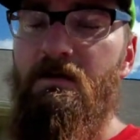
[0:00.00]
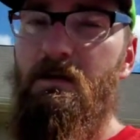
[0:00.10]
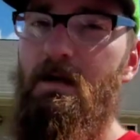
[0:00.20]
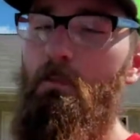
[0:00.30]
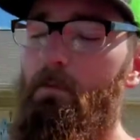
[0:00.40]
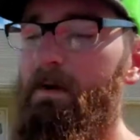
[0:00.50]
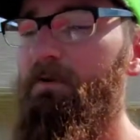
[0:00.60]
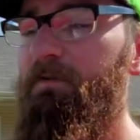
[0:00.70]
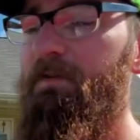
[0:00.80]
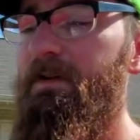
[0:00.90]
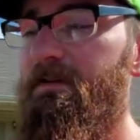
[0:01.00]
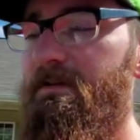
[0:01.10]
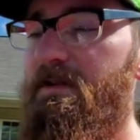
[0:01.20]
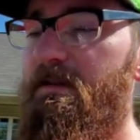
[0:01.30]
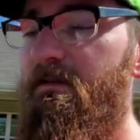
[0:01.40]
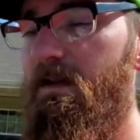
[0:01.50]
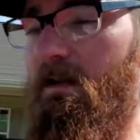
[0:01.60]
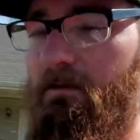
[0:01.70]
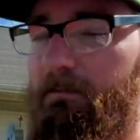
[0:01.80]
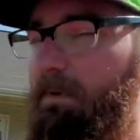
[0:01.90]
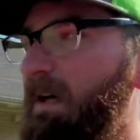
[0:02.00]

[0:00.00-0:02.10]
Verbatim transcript: There's a lot more posts on there than just videos.